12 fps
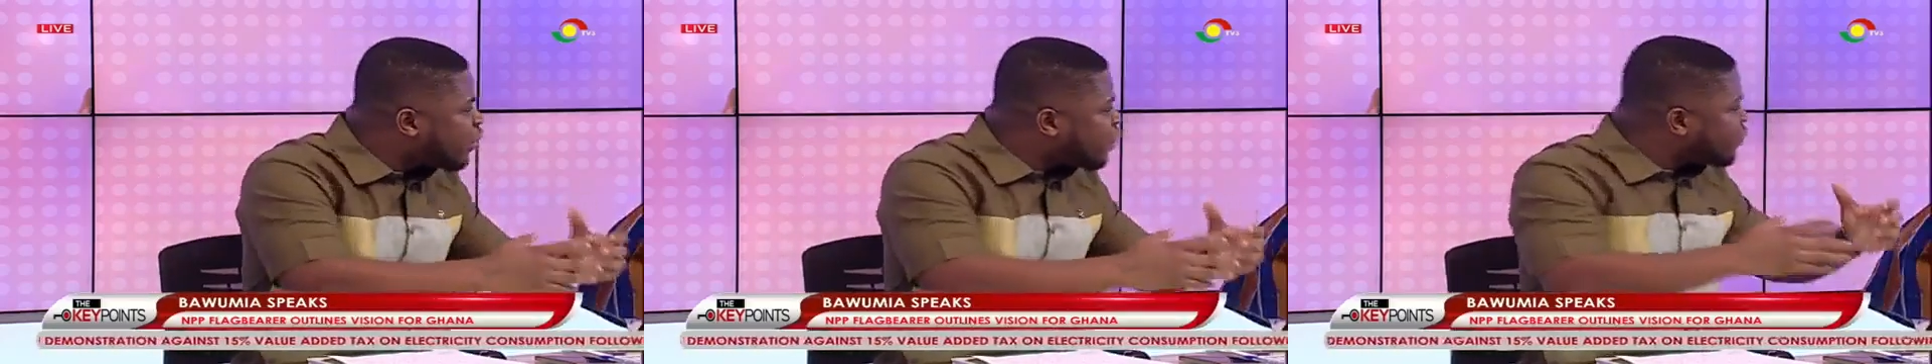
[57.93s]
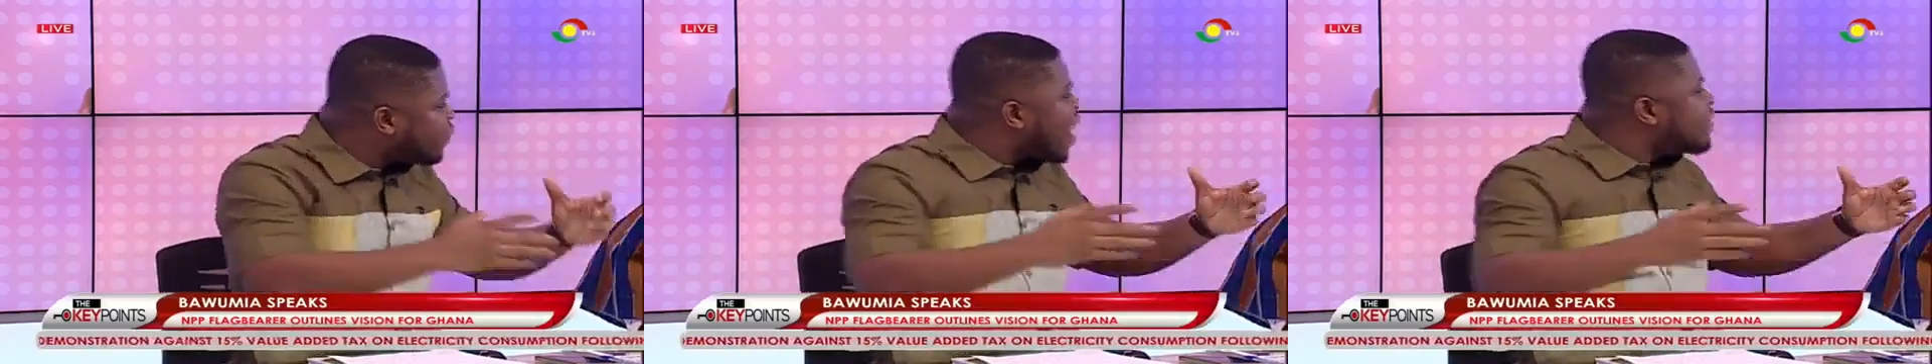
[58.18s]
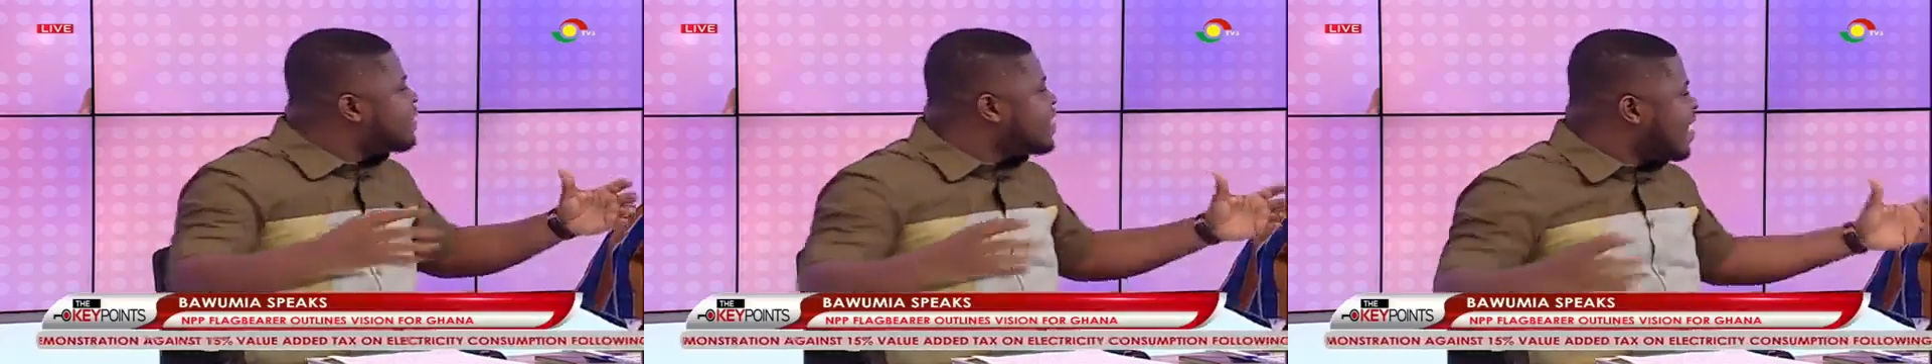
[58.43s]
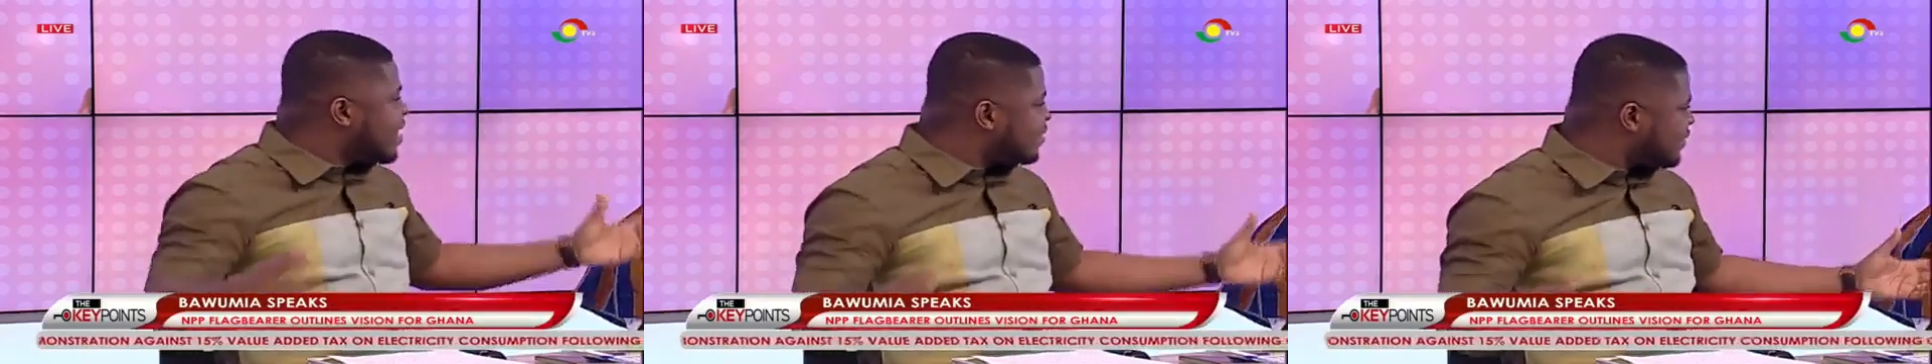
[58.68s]
of 5
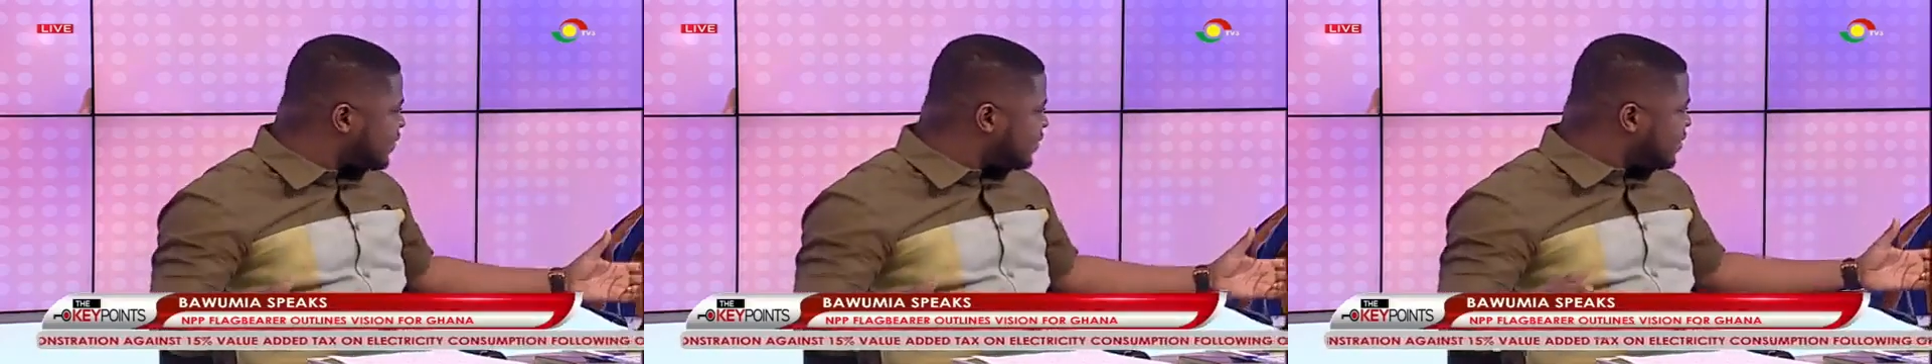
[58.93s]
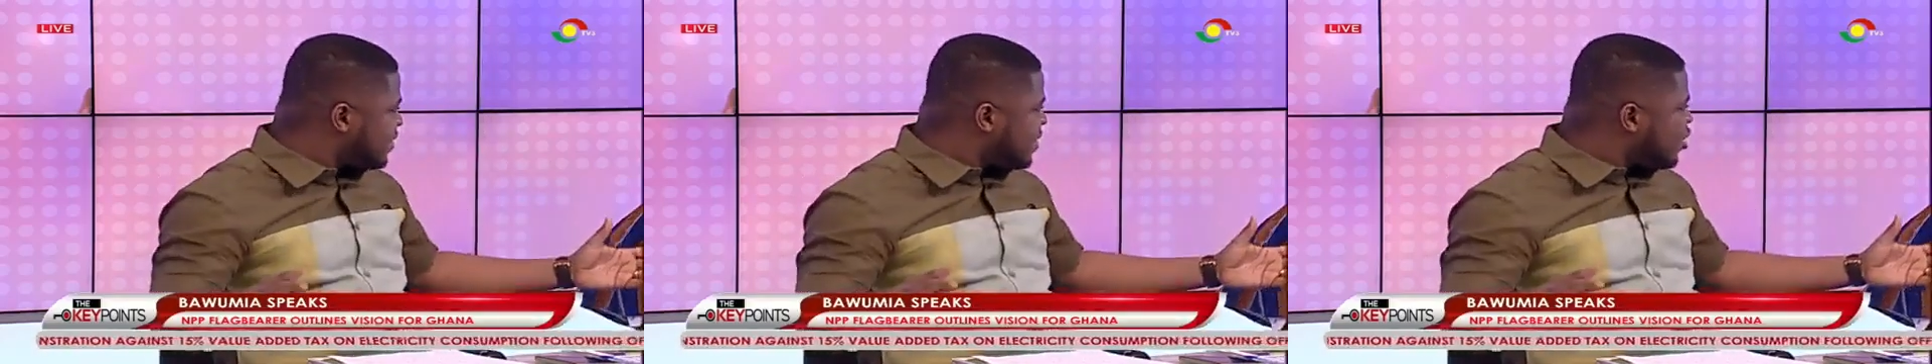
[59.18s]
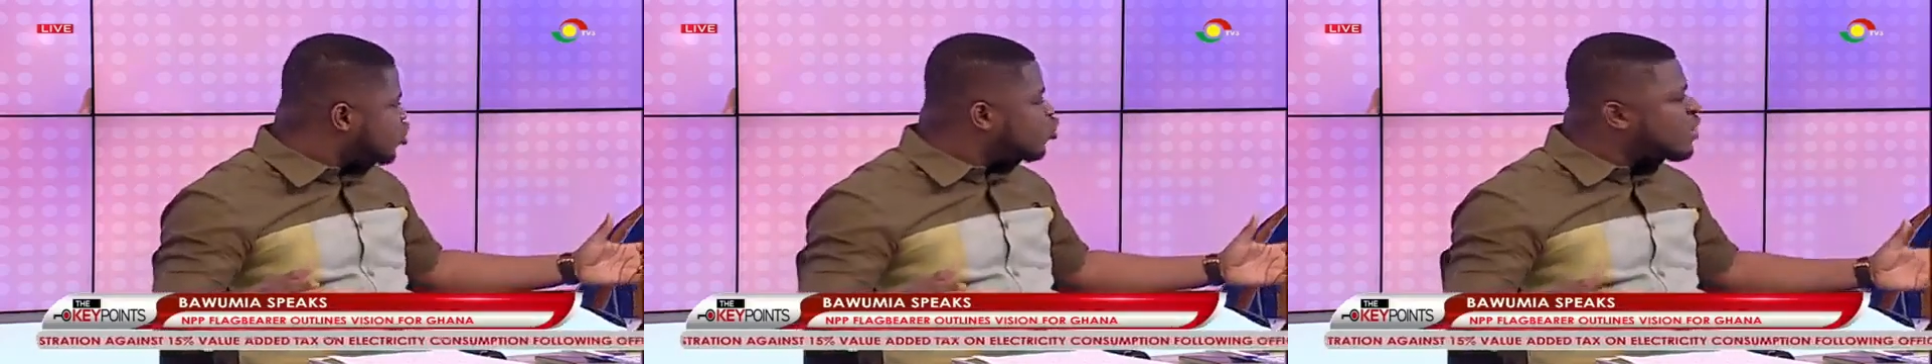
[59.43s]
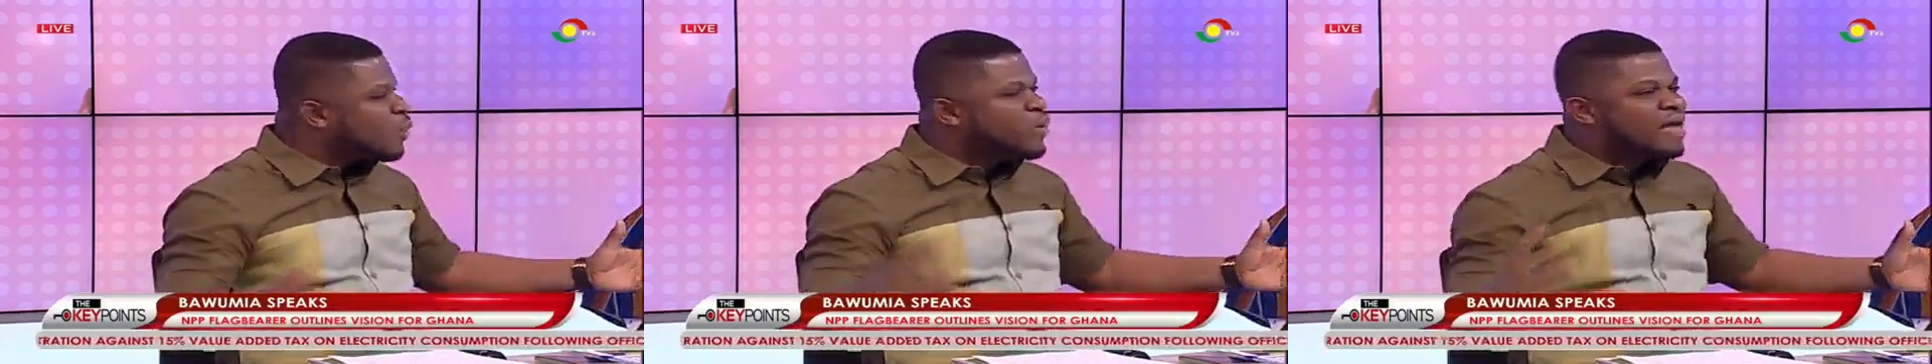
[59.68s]
years so
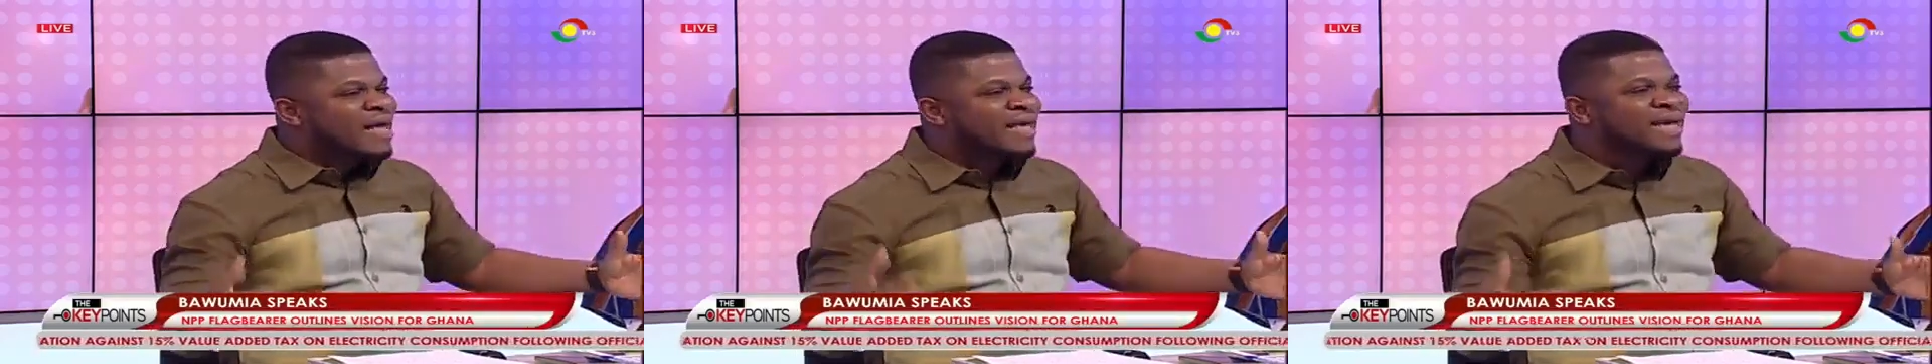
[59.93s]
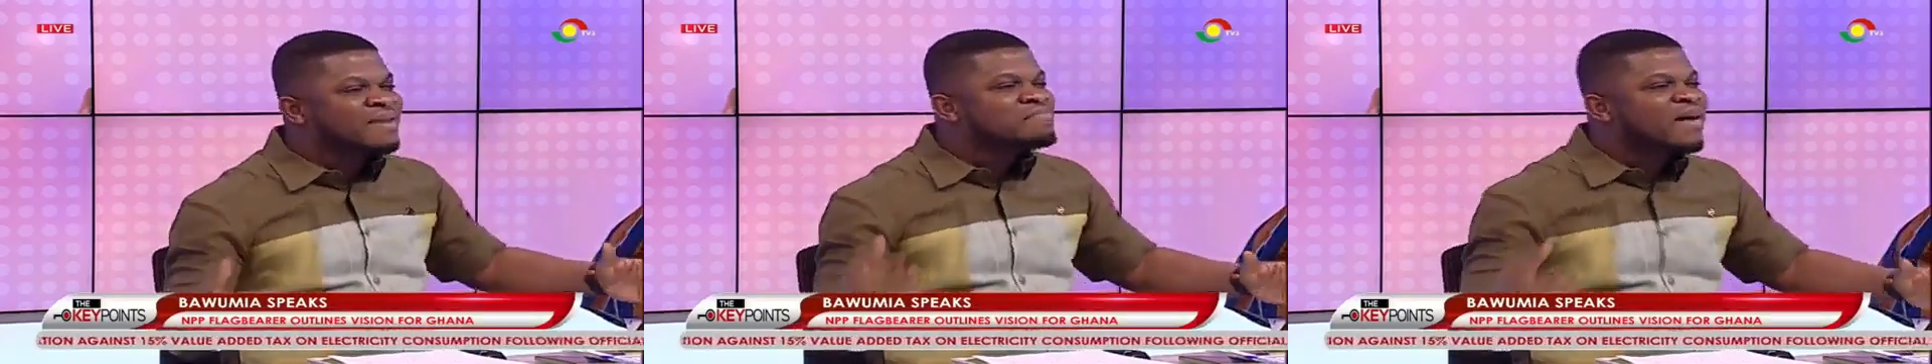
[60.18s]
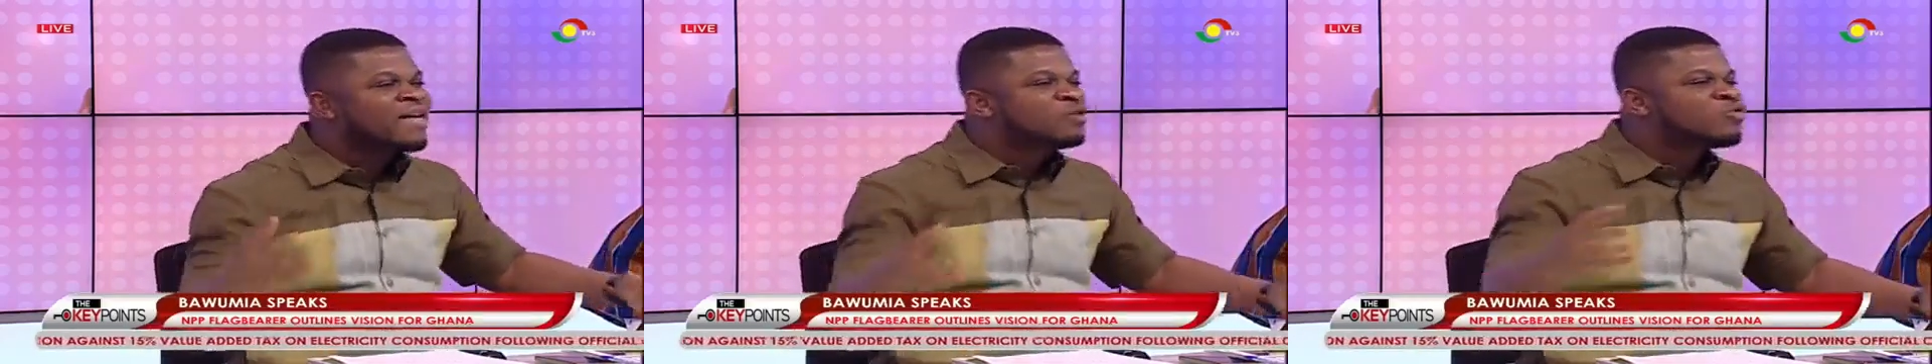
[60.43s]
that we can get money to